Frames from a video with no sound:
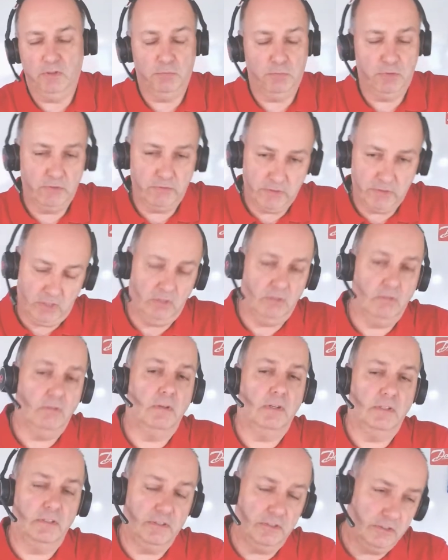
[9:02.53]
number of
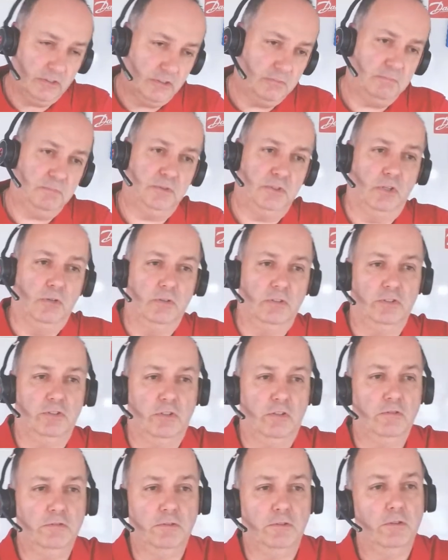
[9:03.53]
coolers, so on and
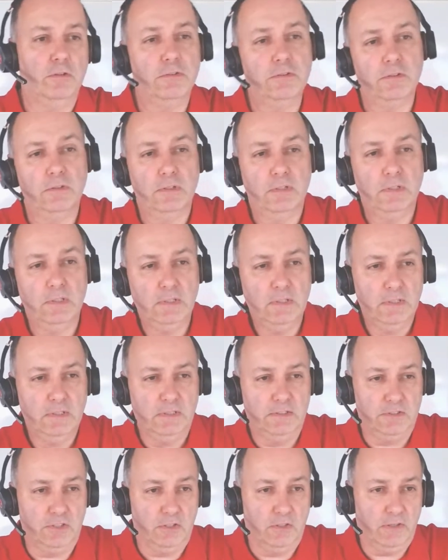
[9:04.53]
so forth.
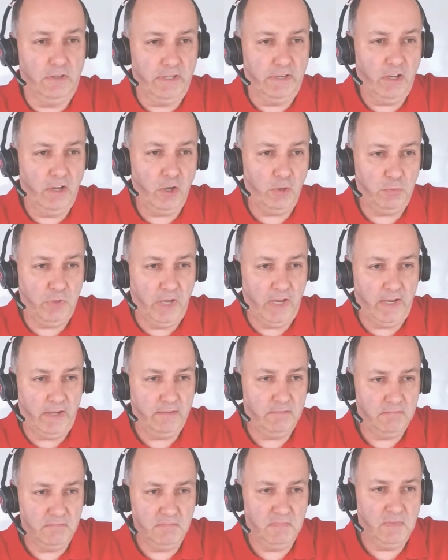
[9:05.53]
So I hope that
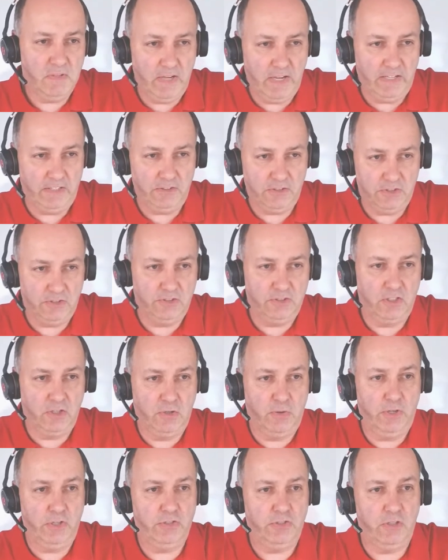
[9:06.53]
answers the
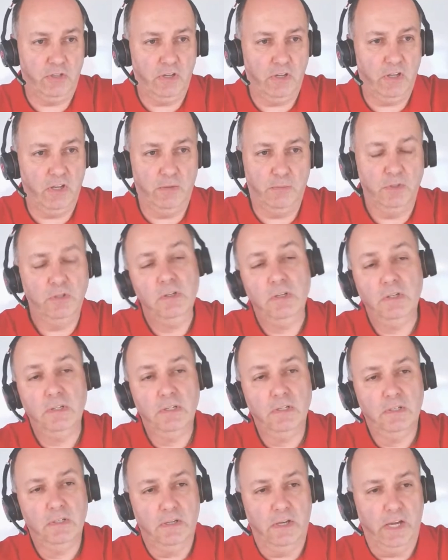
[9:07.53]
question, Herman.
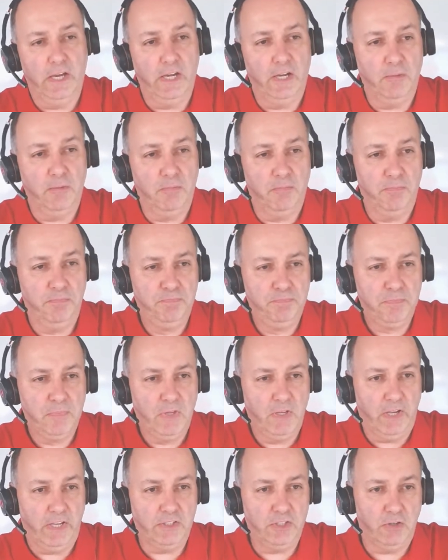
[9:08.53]

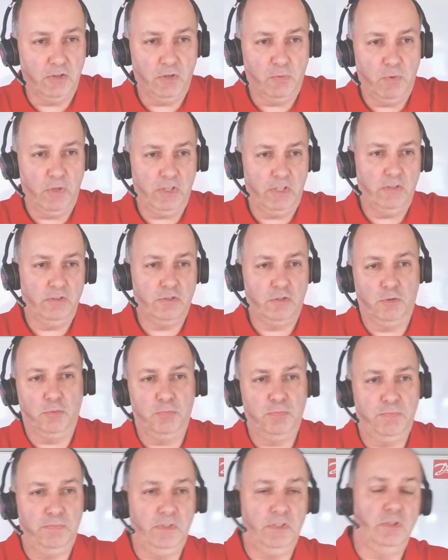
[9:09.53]
I don't know whether
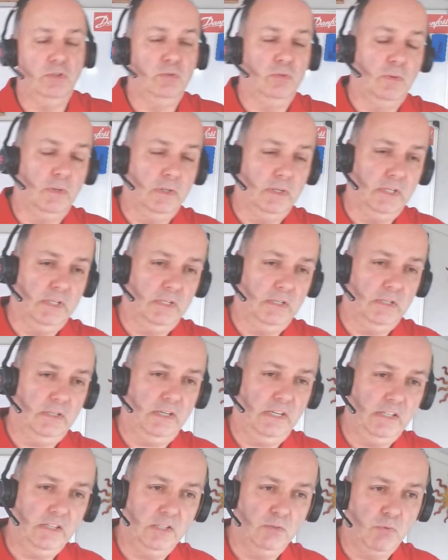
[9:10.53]
you were
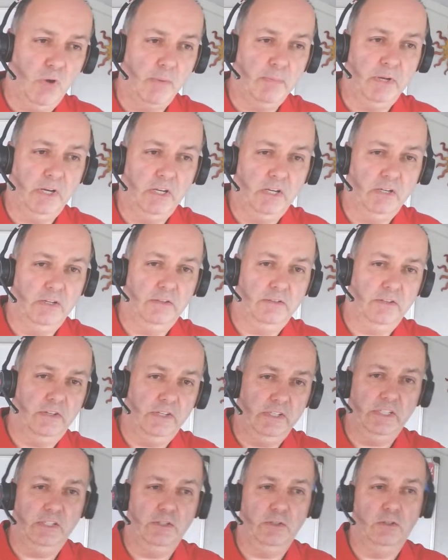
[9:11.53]
in the webinar that
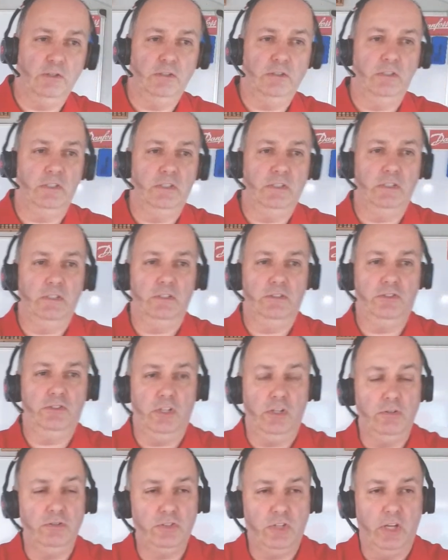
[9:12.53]
I did on
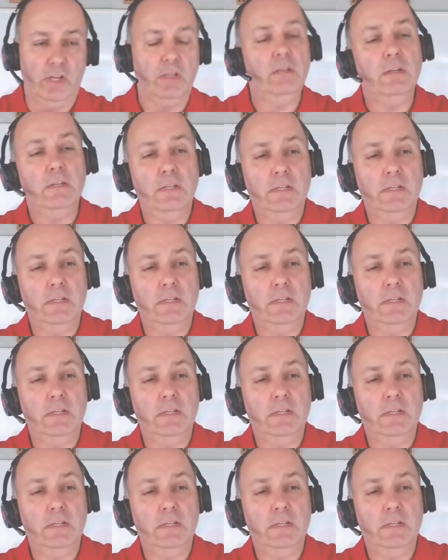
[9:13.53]
Tuesday.